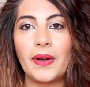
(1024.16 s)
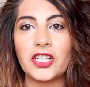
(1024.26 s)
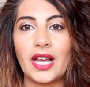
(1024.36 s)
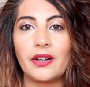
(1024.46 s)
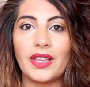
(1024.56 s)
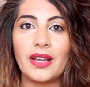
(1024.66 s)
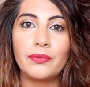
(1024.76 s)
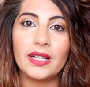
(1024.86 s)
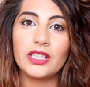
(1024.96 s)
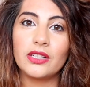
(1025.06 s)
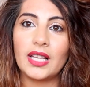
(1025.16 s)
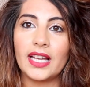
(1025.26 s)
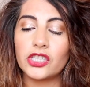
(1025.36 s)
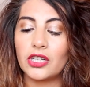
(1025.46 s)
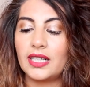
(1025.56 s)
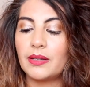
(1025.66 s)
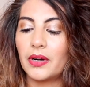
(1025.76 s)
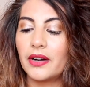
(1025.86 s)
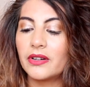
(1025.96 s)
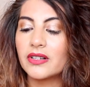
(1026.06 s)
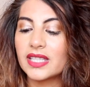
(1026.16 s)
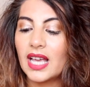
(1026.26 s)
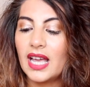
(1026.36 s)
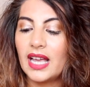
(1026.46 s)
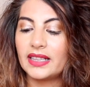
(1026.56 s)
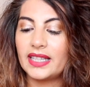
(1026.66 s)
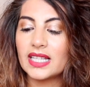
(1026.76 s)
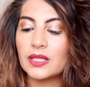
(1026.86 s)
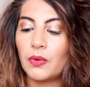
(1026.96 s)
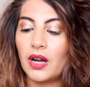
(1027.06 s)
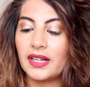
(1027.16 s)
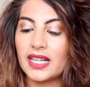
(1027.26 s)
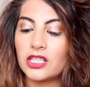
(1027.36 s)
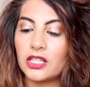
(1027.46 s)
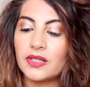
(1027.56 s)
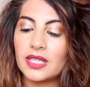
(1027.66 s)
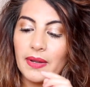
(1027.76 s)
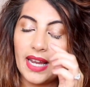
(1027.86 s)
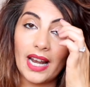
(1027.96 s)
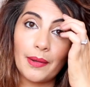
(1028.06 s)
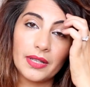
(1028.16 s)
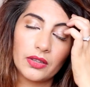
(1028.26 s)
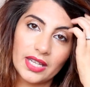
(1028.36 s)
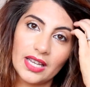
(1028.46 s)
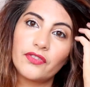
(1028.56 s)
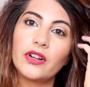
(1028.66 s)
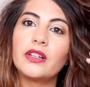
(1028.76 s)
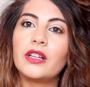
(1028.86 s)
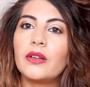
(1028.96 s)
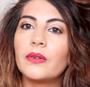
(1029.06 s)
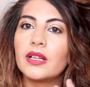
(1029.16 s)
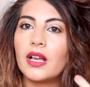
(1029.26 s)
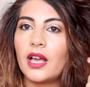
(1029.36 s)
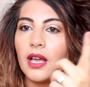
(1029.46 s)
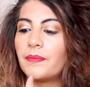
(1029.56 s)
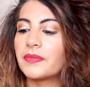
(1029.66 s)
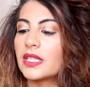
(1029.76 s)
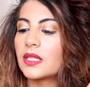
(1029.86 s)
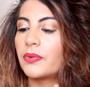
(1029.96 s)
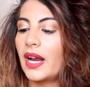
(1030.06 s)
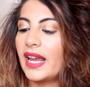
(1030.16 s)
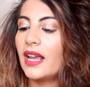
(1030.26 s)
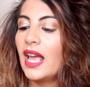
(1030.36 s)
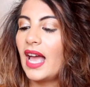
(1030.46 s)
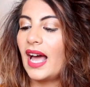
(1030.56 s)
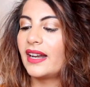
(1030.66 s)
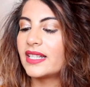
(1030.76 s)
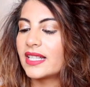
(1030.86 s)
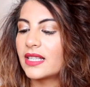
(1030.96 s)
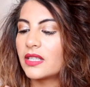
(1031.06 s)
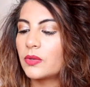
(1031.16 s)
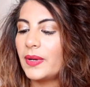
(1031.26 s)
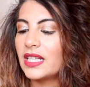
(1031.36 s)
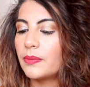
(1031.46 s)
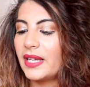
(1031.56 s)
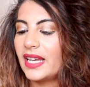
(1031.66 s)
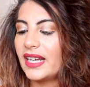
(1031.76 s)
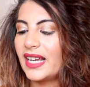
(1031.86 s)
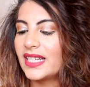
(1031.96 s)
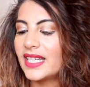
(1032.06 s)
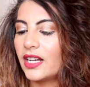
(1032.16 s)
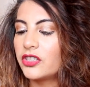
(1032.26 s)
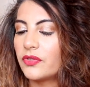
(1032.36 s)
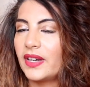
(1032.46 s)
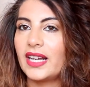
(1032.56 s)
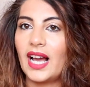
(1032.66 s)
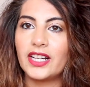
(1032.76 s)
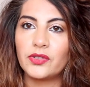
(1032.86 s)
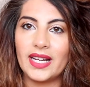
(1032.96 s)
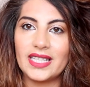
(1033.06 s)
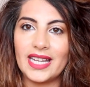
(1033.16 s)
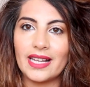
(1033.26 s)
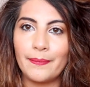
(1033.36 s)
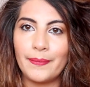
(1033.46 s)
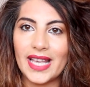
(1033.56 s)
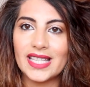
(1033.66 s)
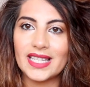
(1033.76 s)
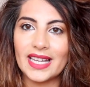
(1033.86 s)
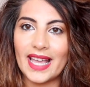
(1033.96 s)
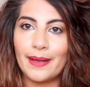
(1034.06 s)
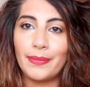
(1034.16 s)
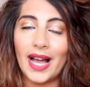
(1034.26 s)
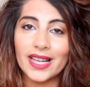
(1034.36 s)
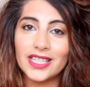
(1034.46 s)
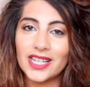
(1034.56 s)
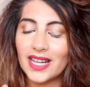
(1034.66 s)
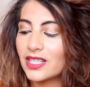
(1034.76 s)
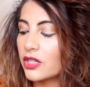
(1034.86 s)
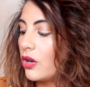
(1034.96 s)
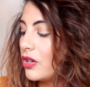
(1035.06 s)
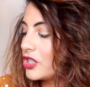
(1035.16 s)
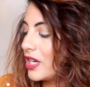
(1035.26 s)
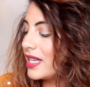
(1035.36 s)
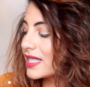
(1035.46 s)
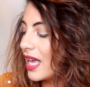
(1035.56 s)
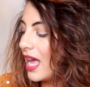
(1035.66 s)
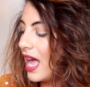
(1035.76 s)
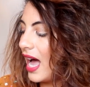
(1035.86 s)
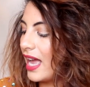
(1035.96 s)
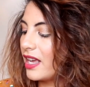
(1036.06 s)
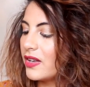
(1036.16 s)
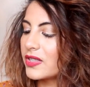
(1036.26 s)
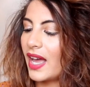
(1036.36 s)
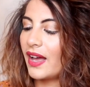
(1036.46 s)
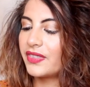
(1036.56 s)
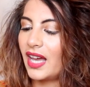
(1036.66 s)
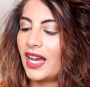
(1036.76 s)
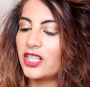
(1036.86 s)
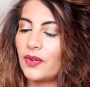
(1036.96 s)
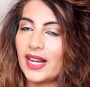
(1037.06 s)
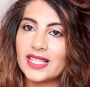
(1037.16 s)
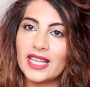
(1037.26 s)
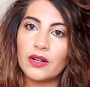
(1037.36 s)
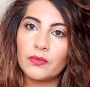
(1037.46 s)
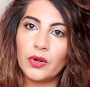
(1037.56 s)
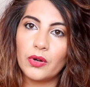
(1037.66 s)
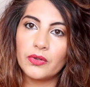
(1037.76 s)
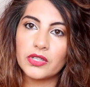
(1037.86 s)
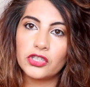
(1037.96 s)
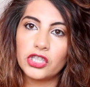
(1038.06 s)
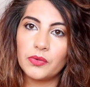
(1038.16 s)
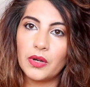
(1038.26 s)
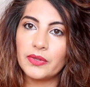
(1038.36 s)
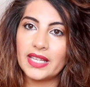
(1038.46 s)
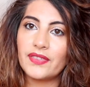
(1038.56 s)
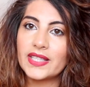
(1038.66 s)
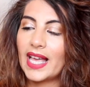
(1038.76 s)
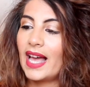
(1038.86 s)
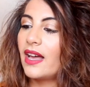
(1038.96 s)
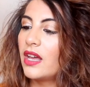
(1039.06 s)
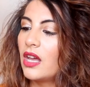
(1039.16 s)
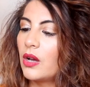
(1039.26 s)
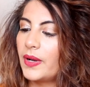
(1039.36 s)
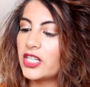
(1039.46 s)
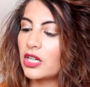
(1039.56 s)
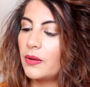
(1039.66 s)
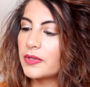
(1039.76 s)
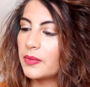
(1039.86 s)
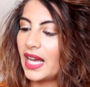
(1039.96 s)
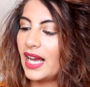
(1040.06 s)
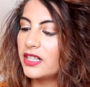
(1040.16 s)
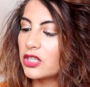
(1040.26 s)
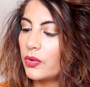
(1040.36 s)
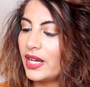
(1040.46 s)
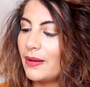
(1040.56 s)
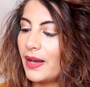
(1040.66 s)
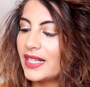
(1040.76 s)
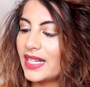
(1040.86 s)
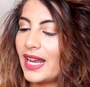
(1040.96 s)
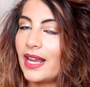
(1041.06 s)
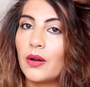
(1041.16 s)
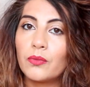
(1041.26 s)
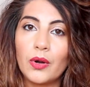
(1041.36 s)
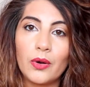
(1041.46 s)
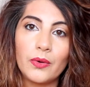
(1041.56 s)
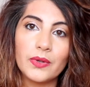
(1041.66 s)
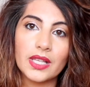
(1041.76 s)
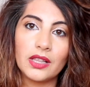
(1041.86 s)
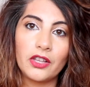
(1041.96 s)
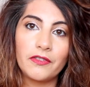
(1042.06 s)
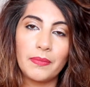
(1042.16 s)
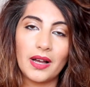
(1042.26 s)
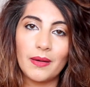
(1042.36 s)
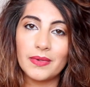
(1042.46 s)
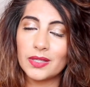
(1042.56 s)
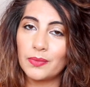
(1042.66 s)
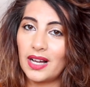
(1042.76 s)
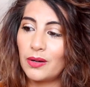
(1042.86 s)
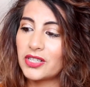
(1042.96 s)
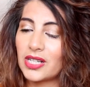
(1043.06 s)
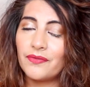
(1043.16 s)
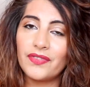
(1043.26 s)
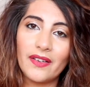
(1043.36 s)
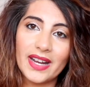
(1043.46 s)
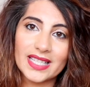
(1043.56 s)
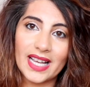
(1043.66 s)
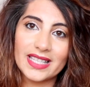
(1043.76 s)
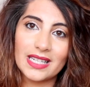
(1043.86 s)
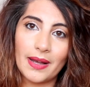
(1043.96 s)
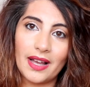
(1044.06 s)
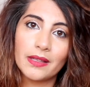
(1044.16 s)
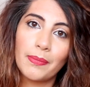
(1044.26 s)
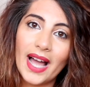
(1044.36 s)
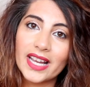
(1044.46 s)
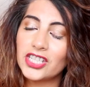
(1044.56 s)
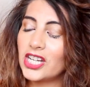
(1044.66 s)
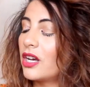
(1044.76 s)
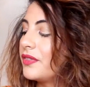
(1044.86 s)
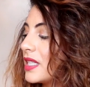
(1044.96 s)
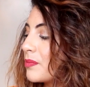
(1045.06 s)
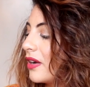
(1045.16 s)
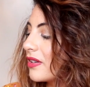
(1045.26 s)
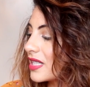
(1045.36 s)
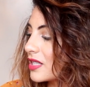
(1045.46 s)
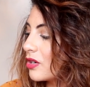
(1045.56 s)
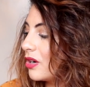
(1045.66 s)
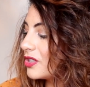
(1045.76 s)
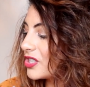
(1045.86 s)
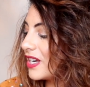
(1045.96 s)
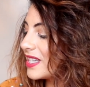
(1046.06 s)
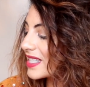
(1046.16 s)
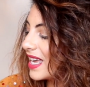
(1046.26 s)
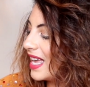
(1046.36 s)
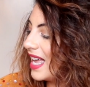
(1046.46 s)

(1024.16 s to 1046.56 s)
of my channel, that I really do like Jurlique products. This one is new to me, and I've been looking for a new um, spray, and this is the Sweet Peony and Tangerine Hydrating Mist. Again, packaging is gorgeous. I also have the Hydrating Rose Duo gift set, which comes with a hand cream and a rose love balm as well, which I'm very excited about, and the packaging on these products is gorgeous.